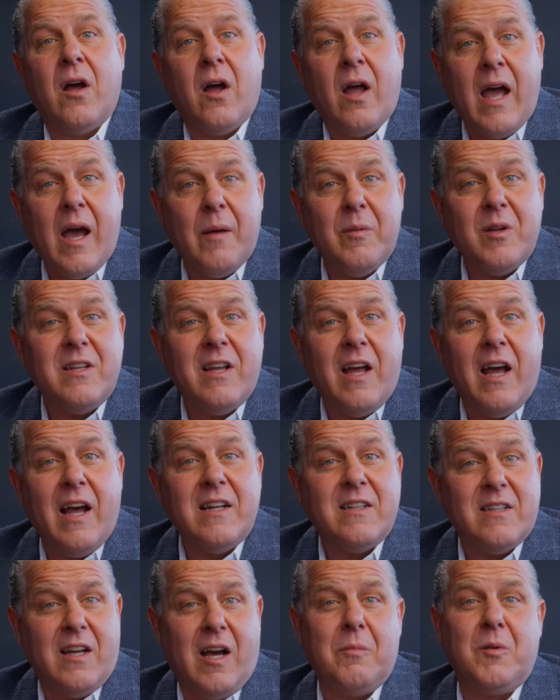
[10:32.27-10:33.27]

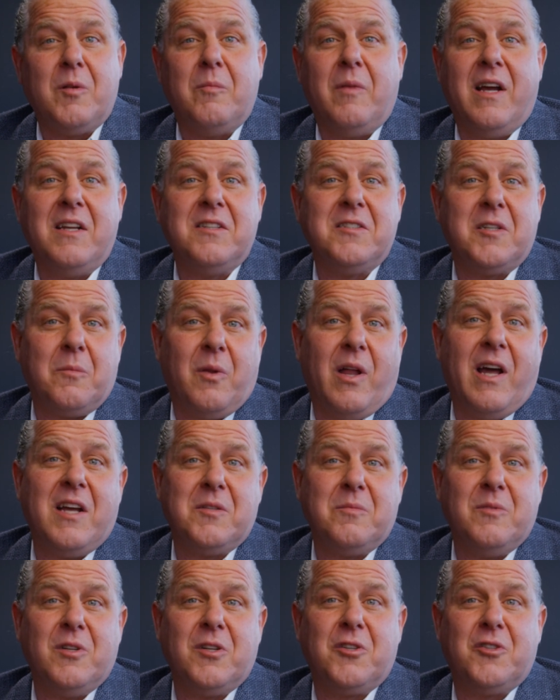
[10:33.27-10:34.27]
habitat optimizing
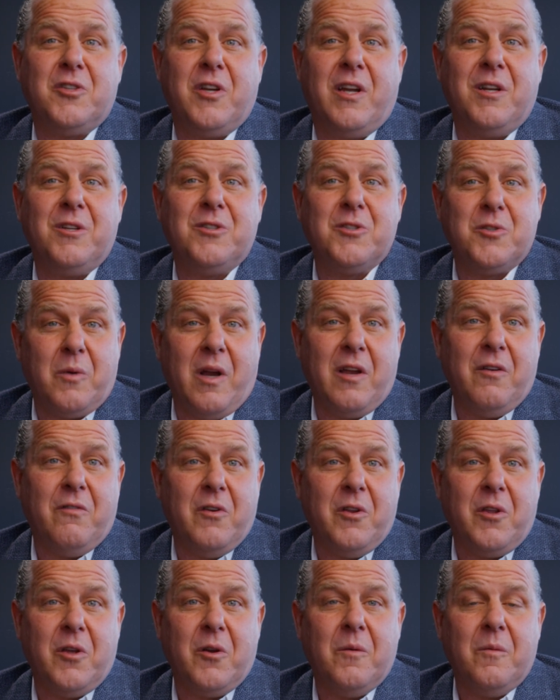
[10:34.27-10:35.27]
plasma exchange is right
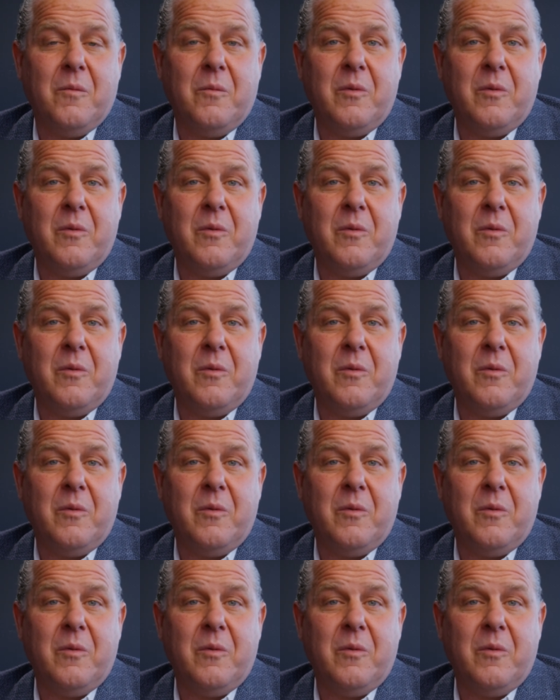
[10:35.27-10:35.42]
for you,